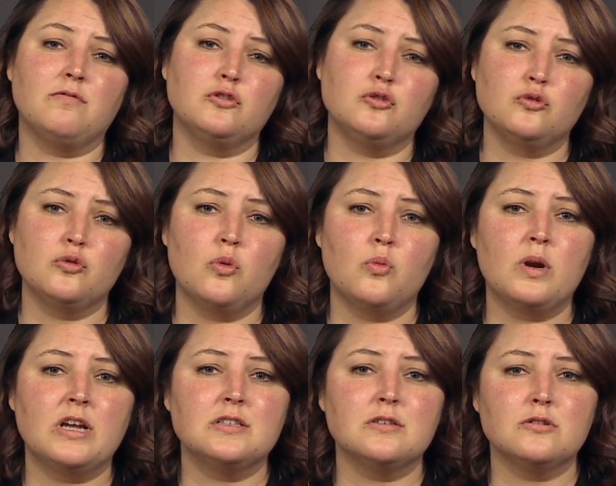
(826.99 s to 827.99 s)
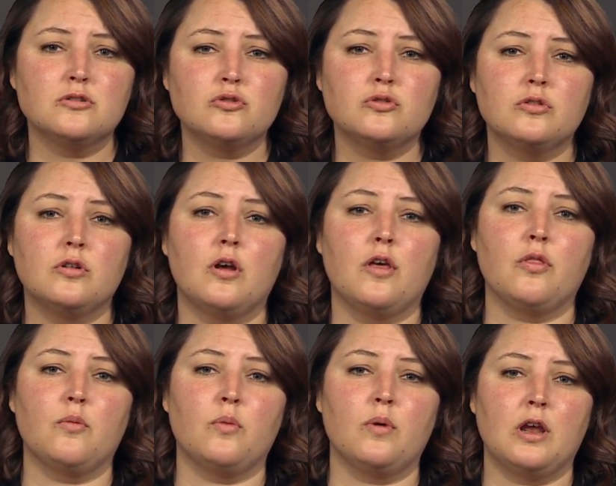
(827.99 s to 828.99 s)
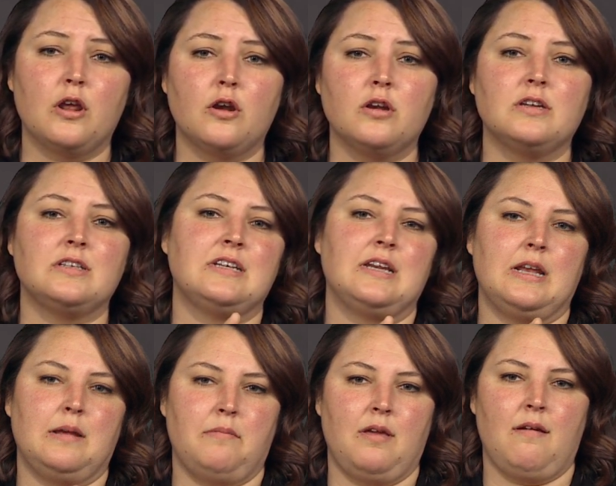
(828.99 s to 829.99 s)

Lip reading: 300 dpi or 600 dpi,